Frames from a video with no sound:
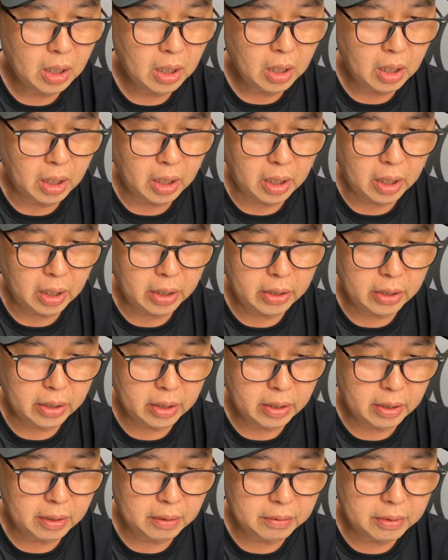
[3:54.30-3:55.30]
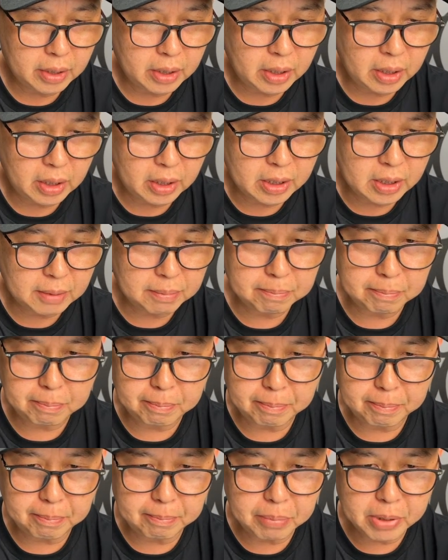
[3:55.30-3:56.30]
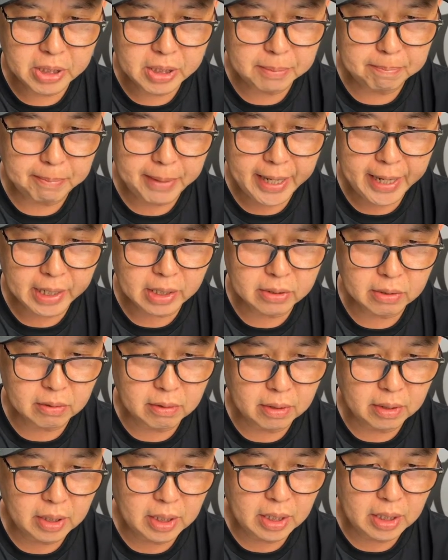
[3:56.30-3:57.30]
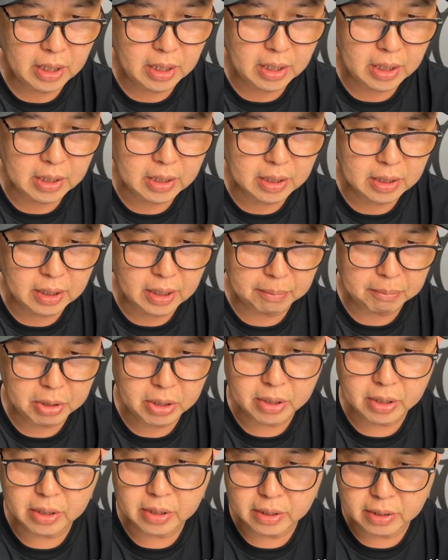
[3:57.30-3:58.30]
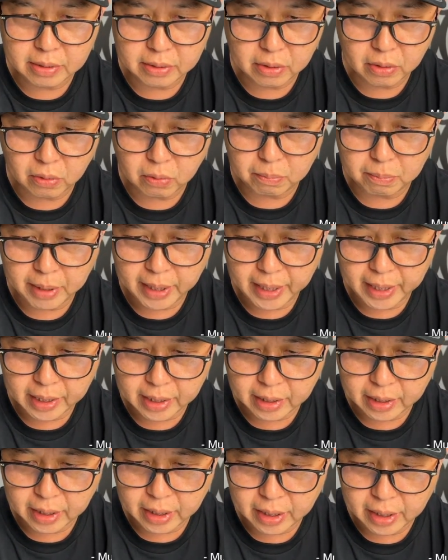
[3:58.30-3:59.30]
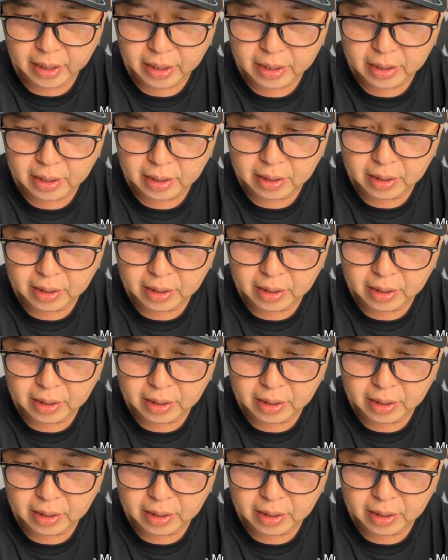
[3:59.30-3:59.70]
And the specs on these, let me just go back again.